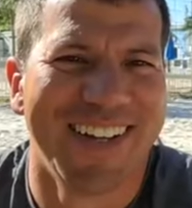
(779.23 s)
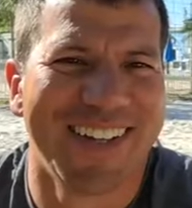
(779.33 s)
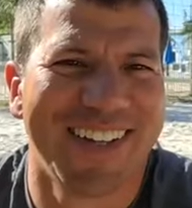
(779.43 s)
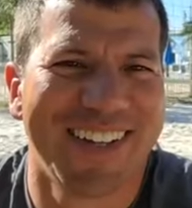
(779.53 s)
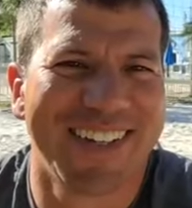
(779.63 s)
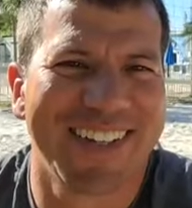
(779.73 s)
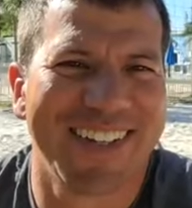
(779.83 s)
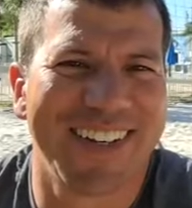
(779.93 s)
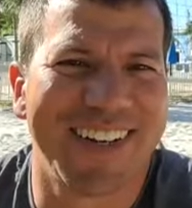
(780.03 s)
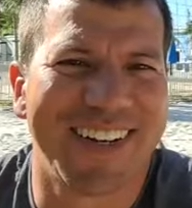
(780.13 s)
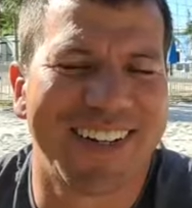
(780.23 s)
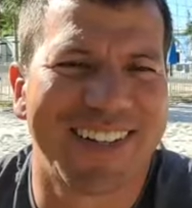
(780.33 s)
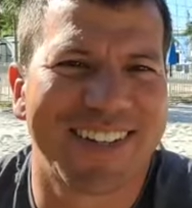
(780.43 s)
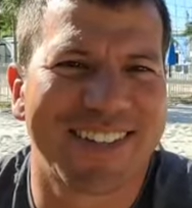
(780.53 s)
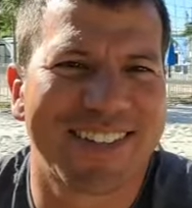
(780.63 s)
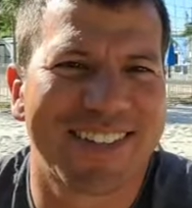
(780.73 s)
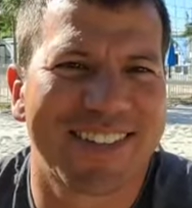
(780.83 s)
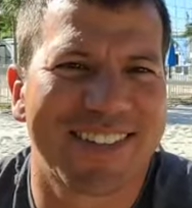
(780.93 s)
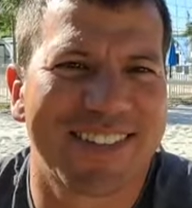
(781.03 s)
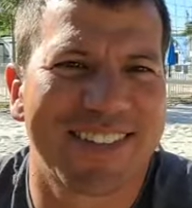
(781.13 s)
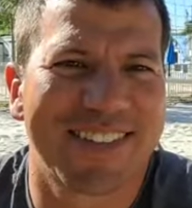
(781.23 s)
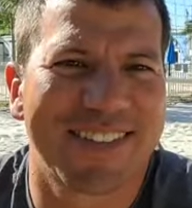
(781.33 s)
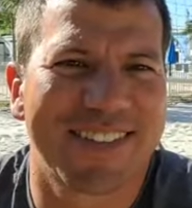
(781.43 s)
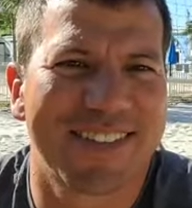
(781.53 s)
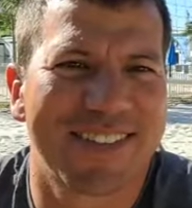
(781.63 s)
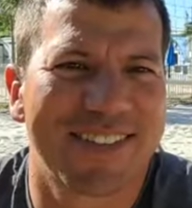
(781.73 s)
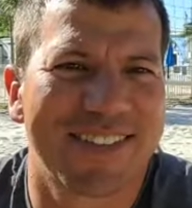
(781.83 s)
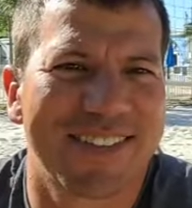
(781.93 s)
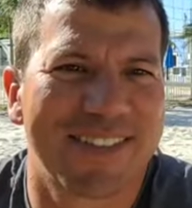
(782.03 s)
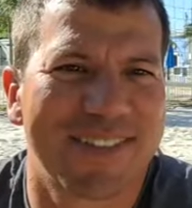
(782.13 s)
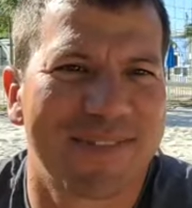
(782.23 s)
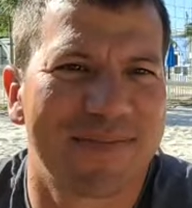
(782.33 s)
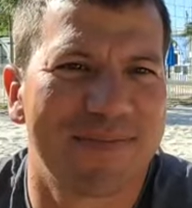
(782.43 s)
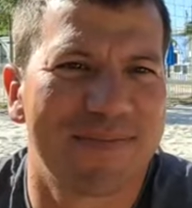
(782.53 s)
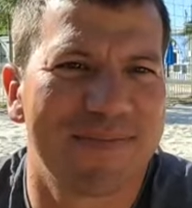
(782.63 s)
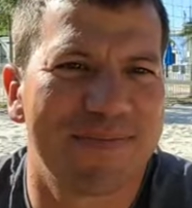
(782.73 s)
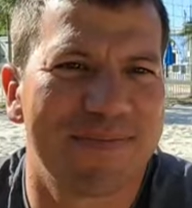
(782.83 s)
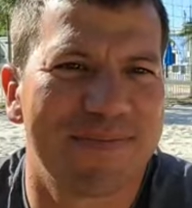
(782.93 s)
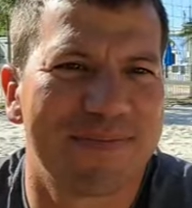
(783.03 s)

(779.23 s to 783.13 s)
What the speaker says: (not speaking)